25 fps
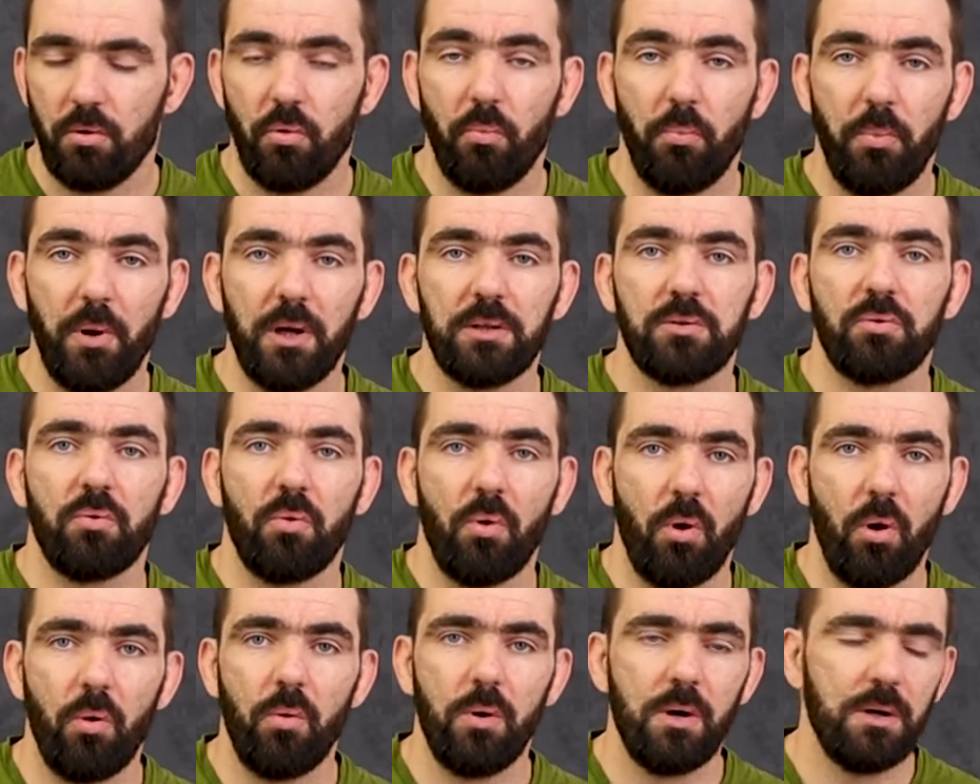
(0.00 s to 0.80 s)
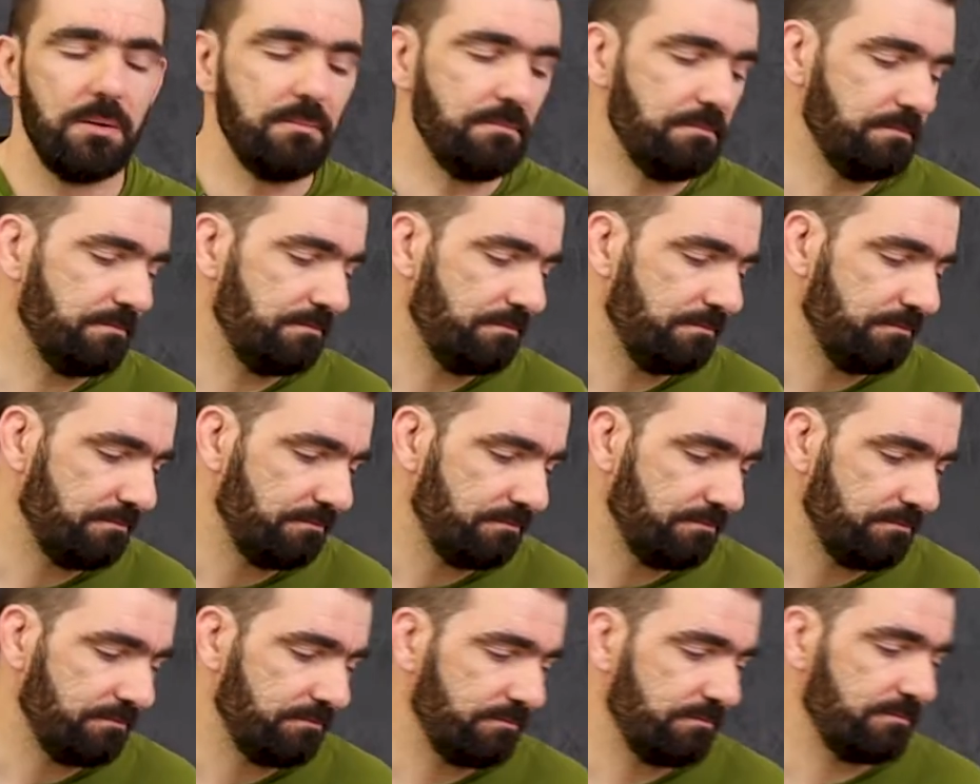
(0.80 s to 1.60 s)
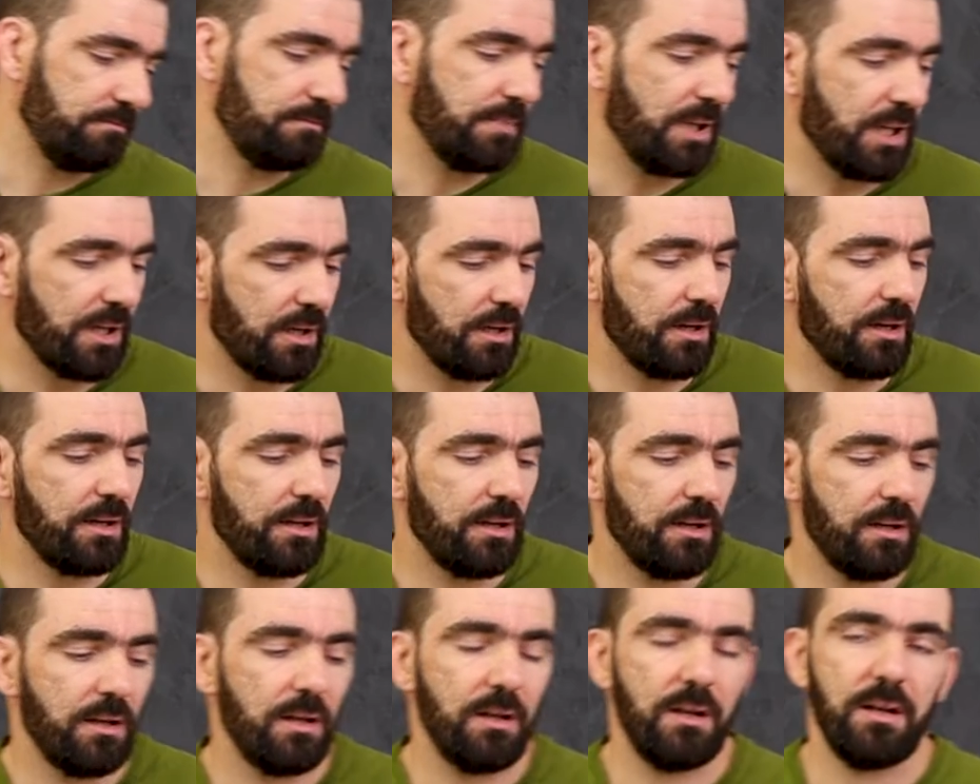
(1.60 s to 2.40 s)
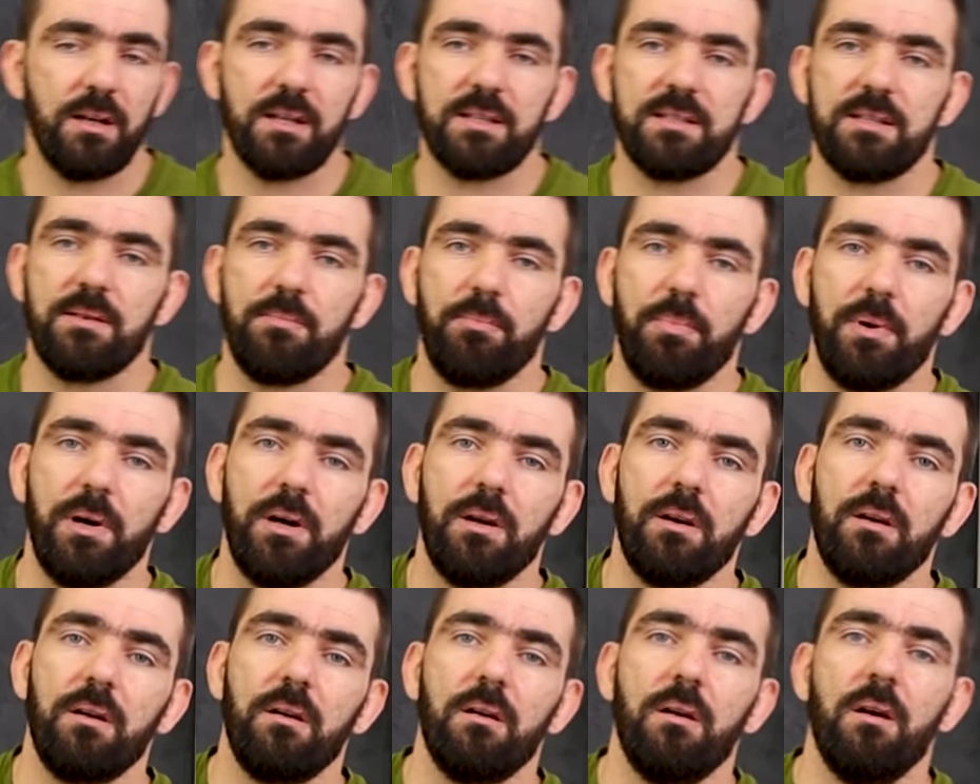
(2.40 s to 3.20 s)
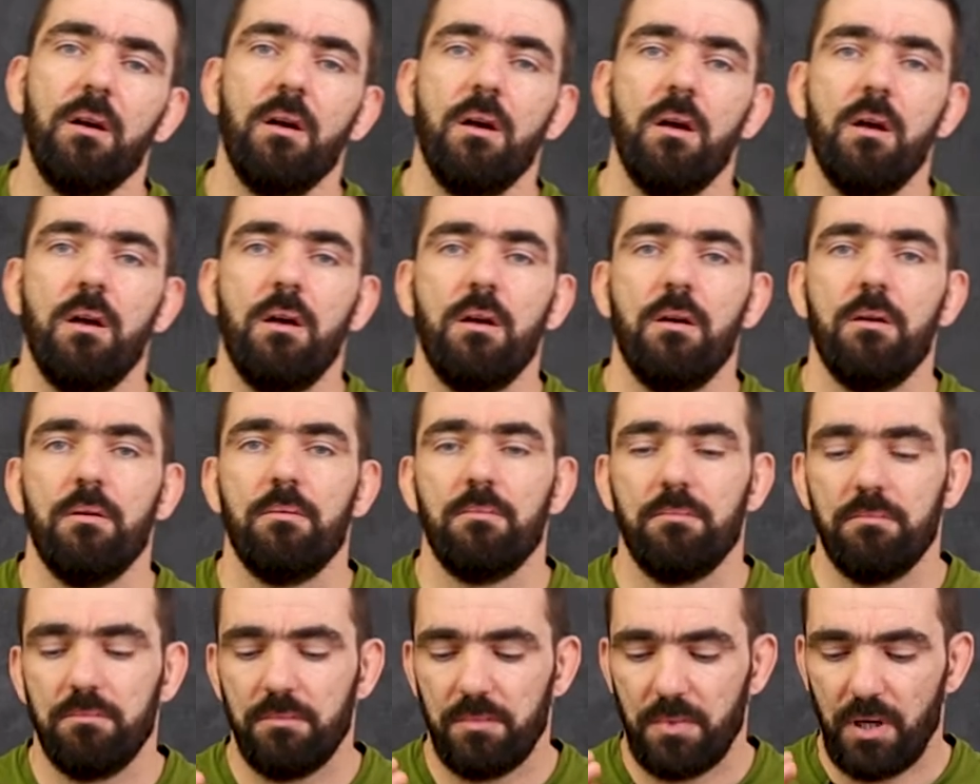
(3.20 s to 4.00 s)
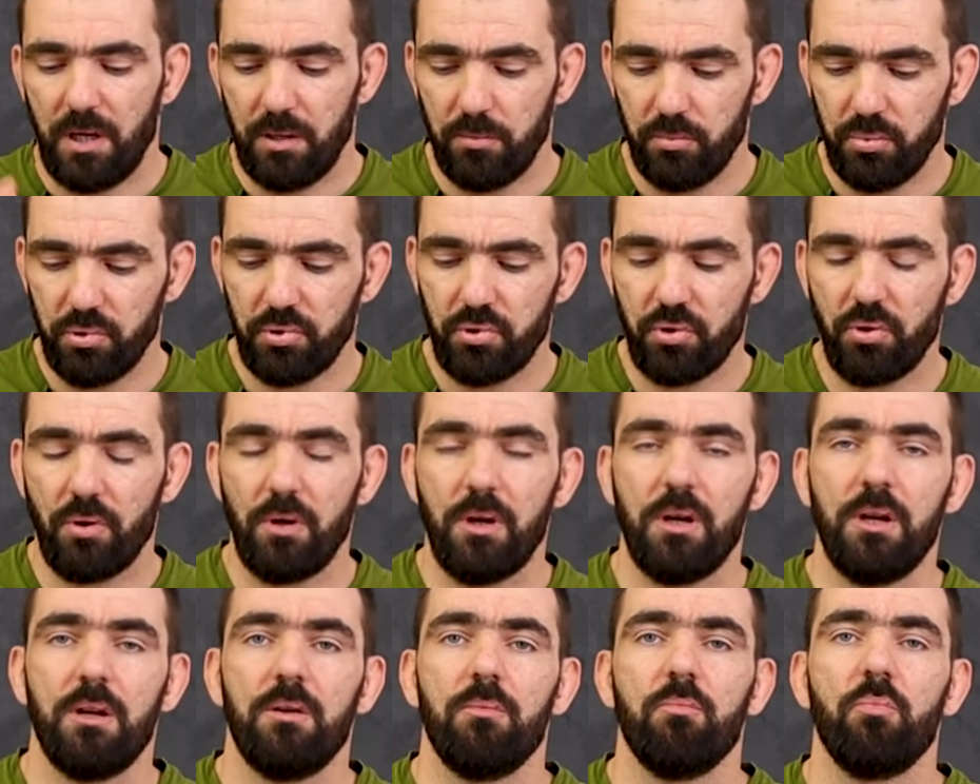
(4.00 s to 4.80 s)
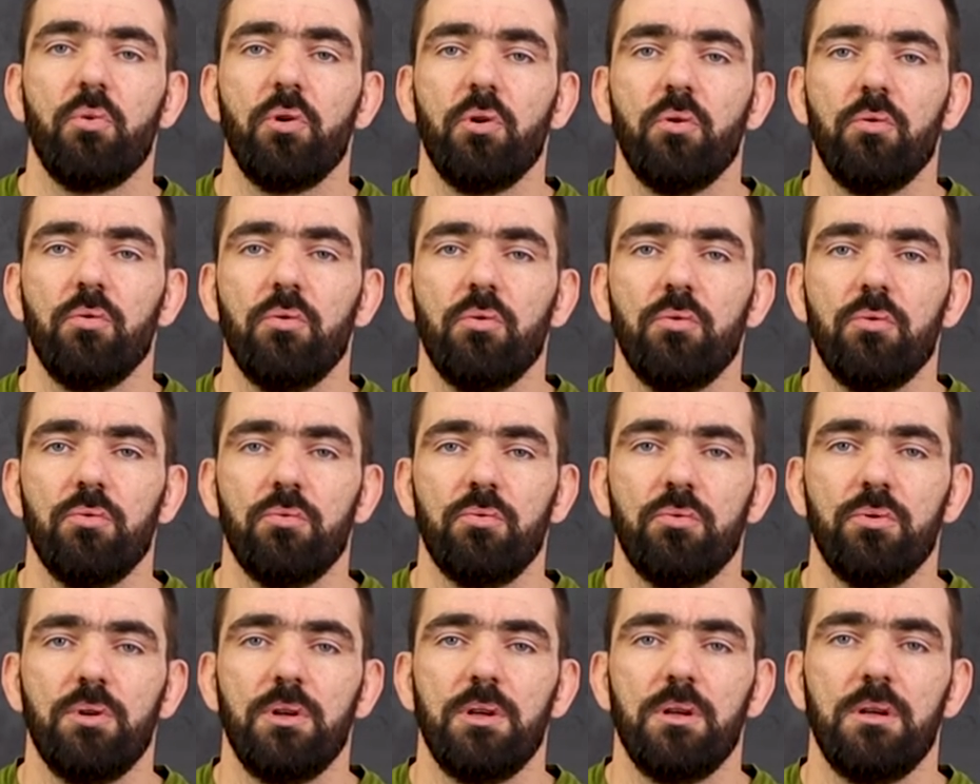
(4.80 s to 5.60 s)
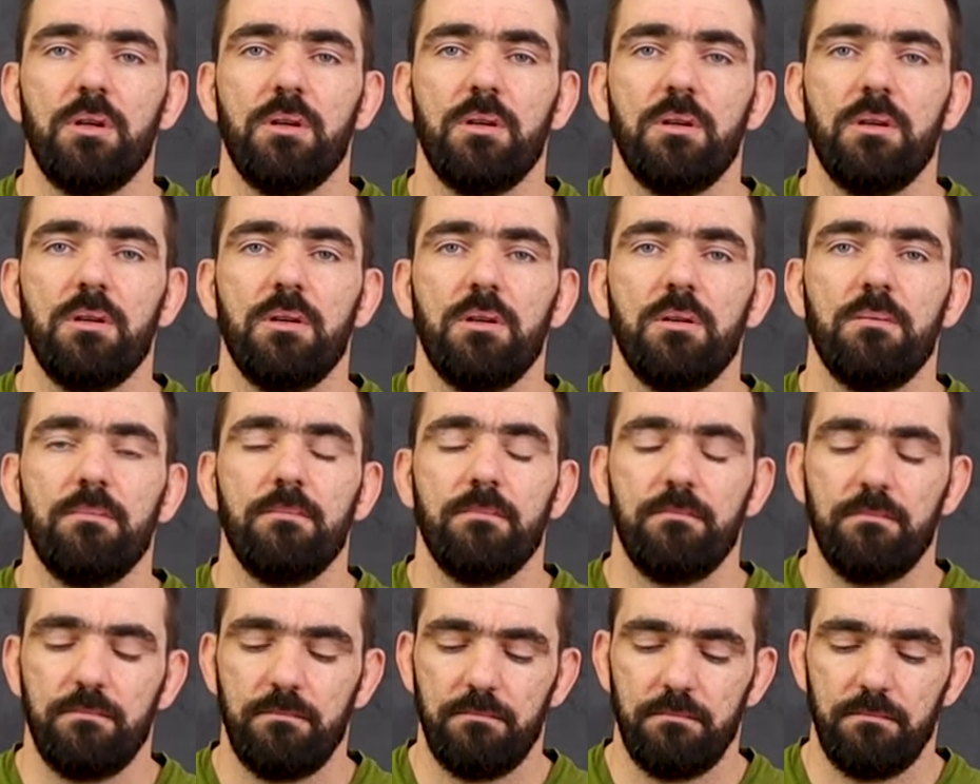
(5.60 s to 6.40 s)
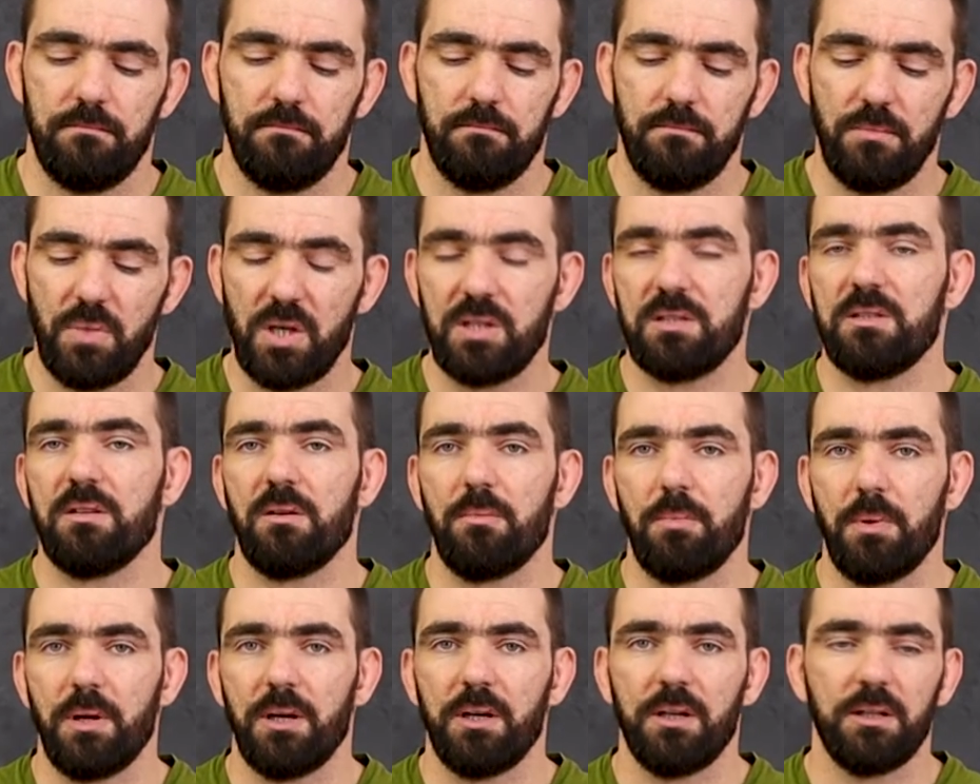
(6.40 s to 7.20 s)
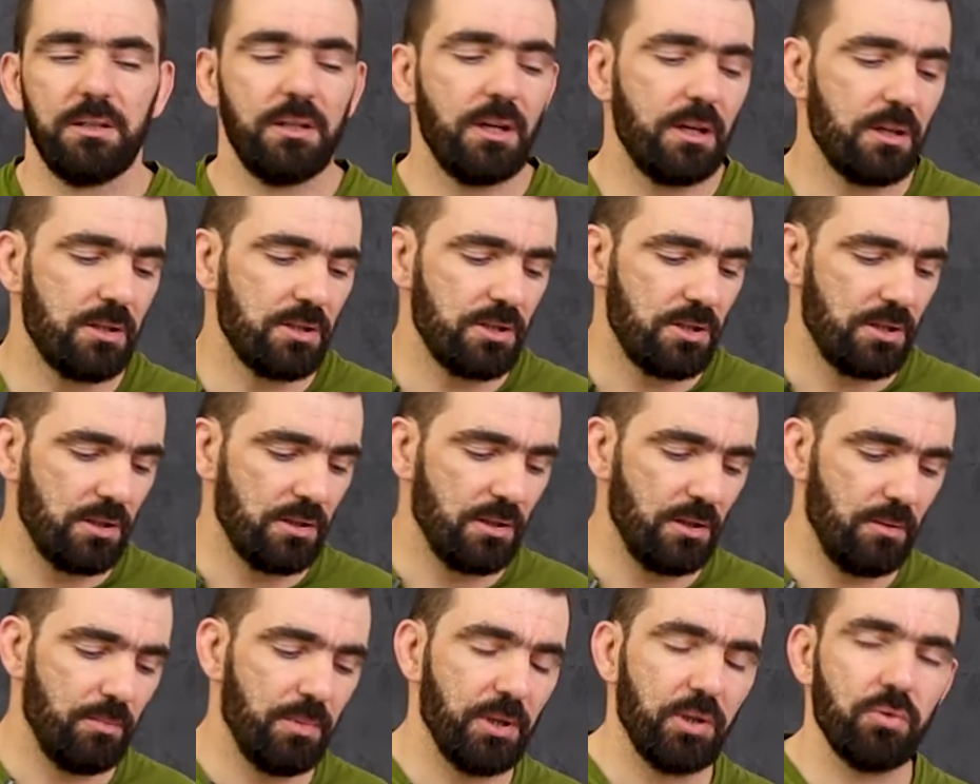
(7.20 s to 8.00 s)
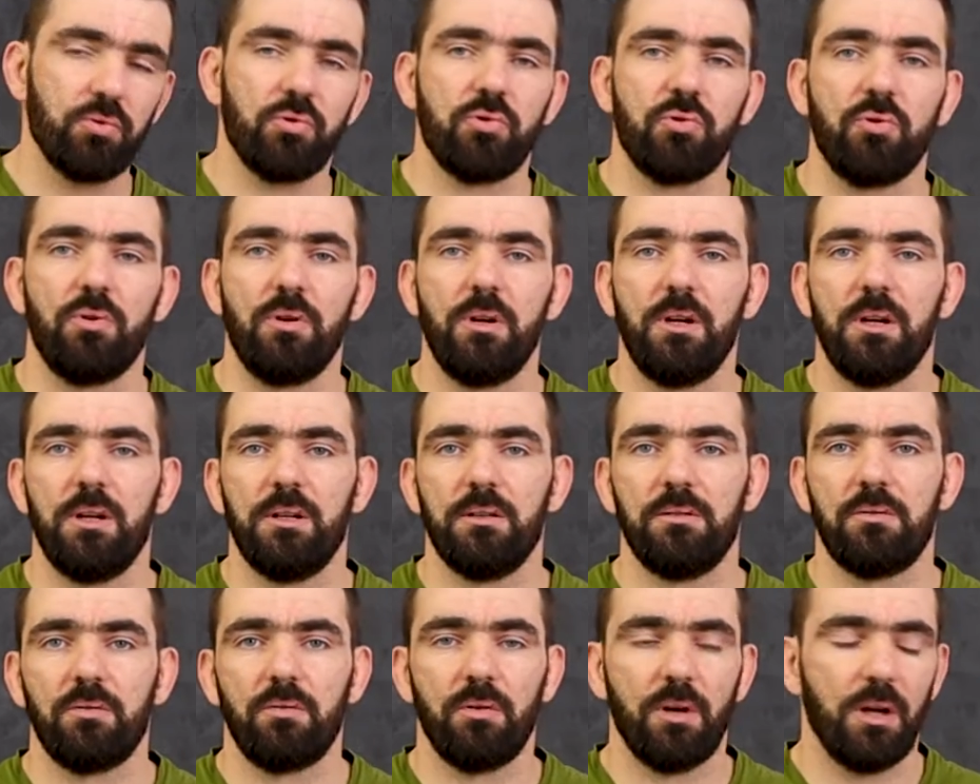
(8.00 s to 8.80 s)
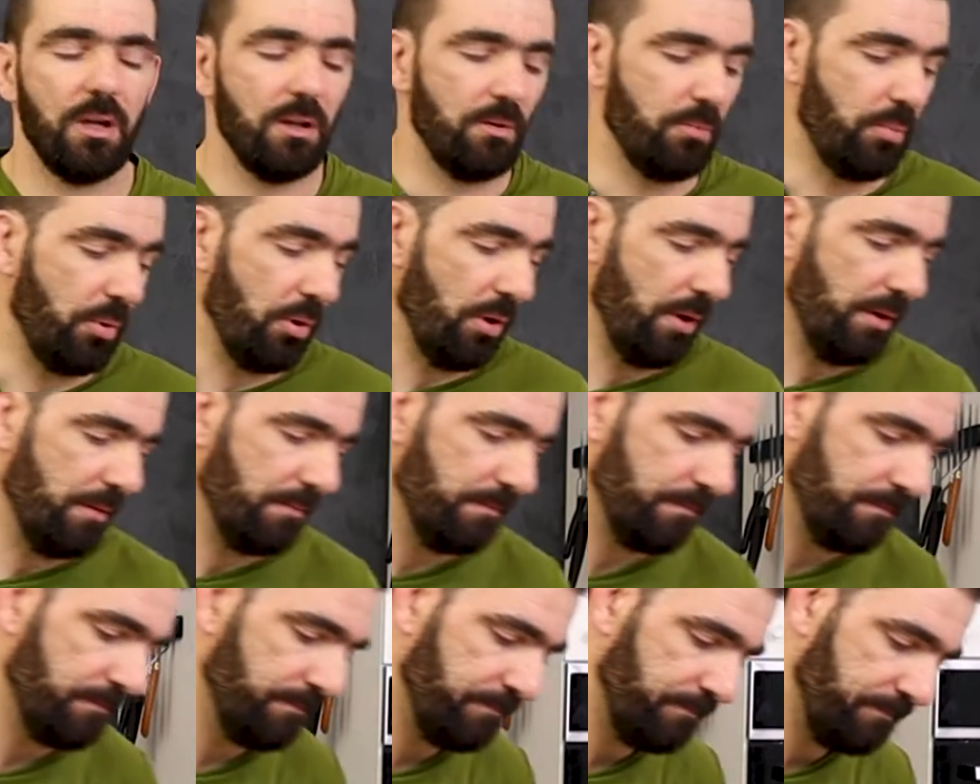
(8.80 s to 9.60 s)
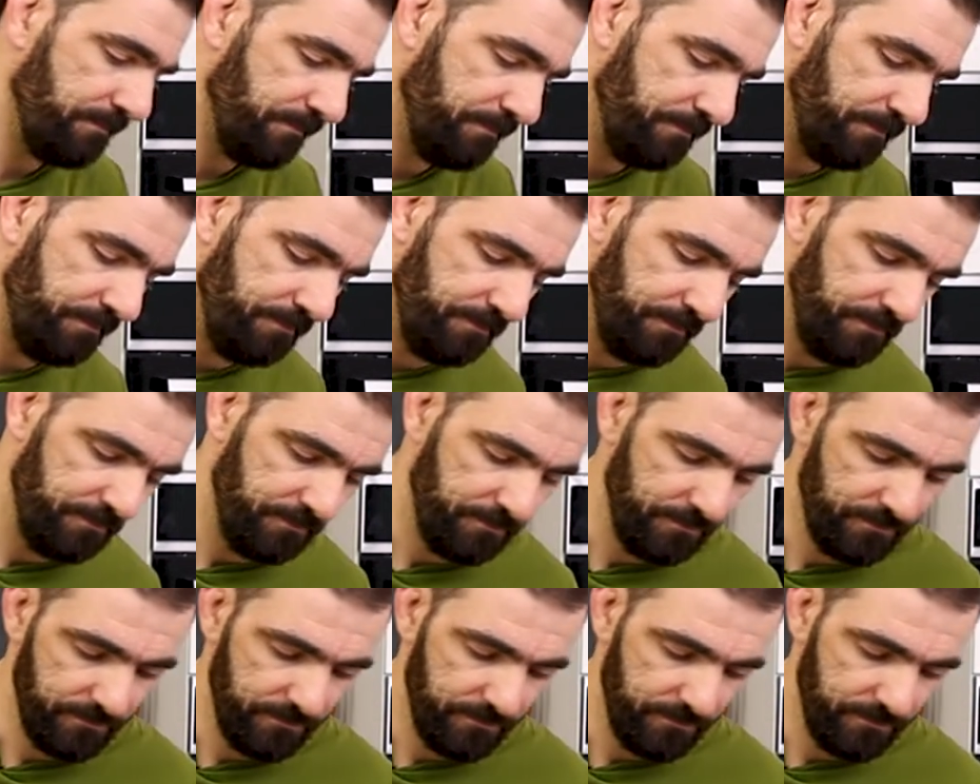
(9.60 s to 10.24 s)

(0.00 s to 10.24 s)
4 eggs, which I separate, putting the whites in the bowl of a stand mixer and the yolks in another bowl.